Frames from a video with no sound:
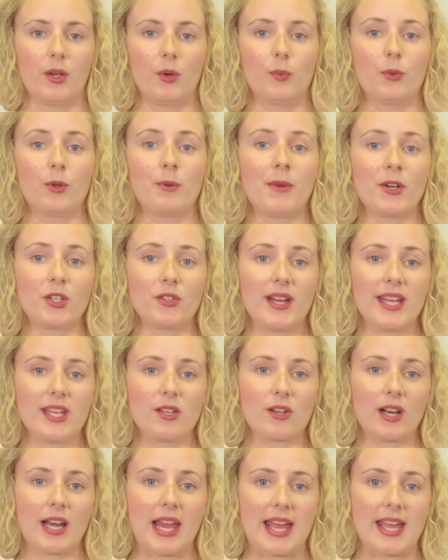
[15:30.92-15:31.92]
We'll moderate
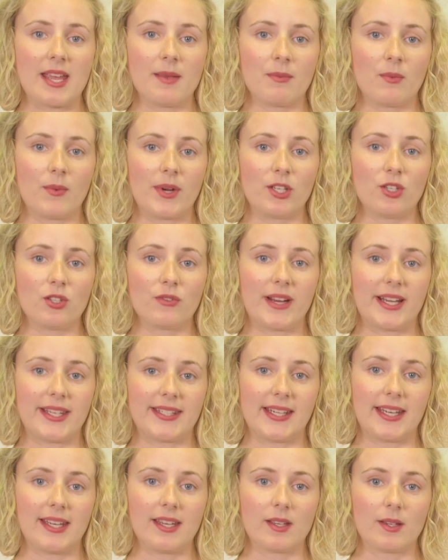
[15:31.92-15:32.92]
your claim when you're
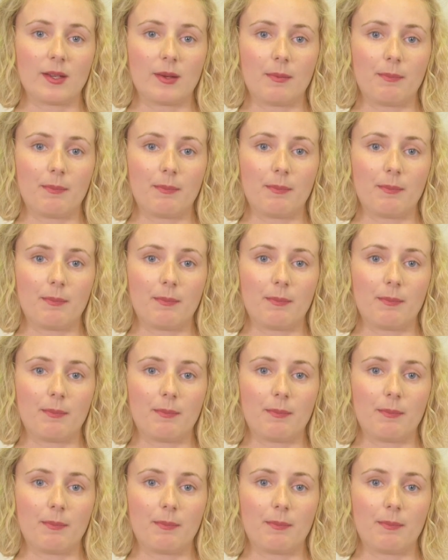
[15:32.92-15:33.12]
ready,